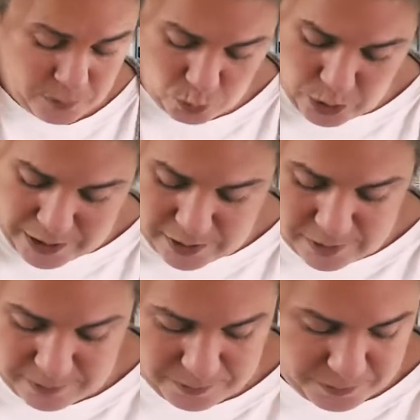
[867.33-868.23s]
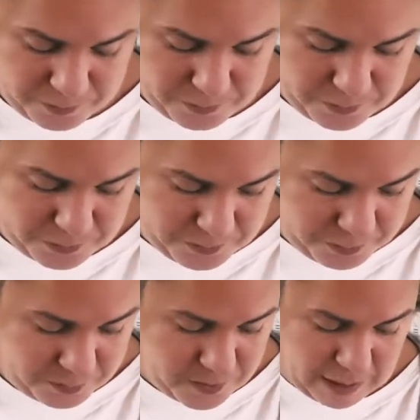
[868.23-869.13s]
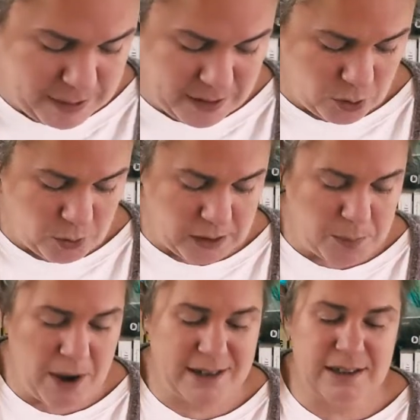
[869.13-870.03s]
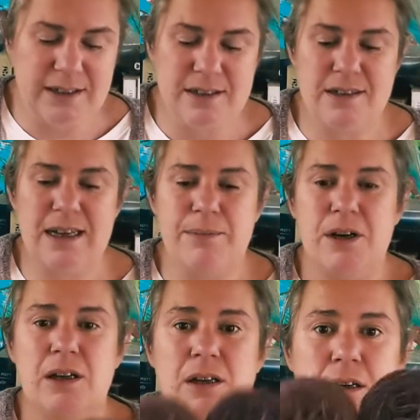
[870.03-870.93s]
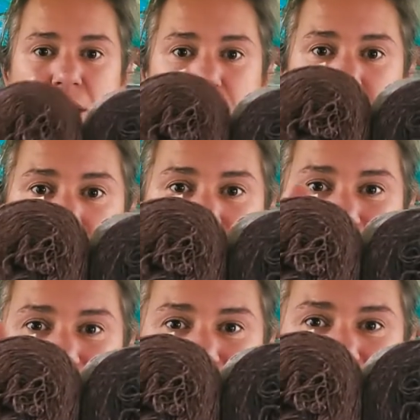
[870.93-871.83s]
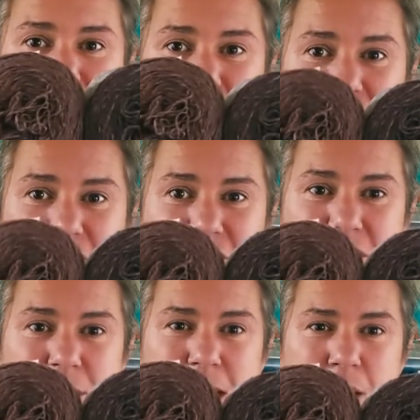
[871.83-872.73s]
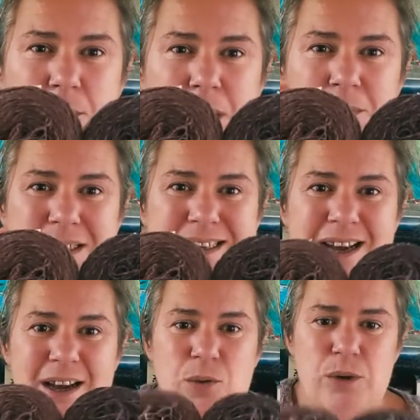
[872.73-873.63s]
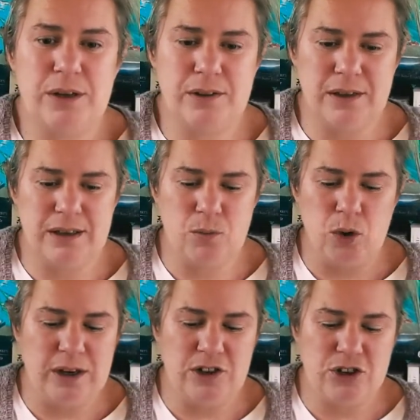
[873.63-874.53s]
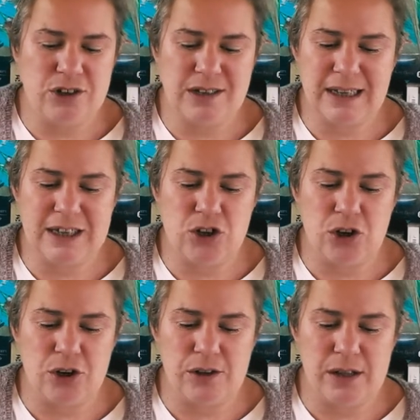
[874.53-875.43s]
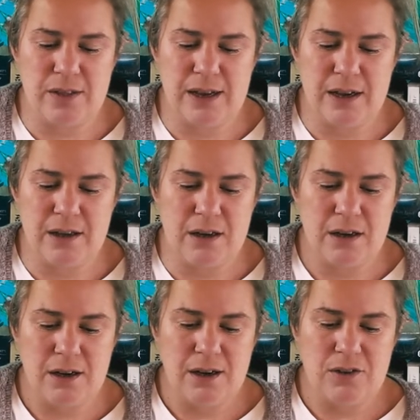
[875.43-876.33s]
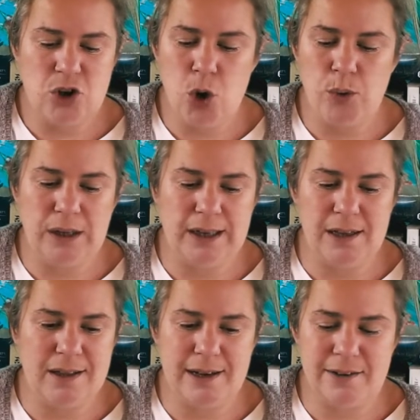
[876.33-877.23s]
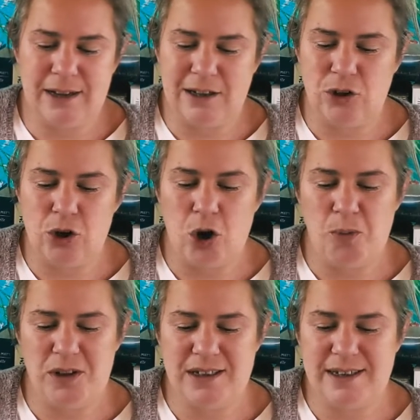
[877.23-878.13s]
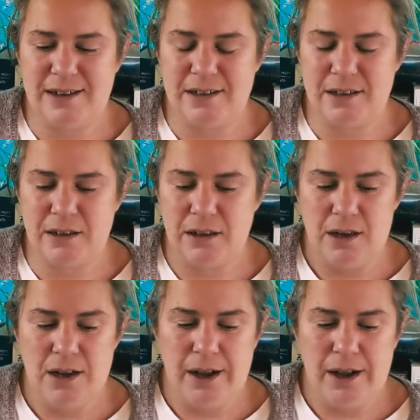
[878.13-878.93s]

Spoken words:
They're really practically the same color. They are probably dyed with, one is just slightly darker than the other. Tonally, they look almost identical.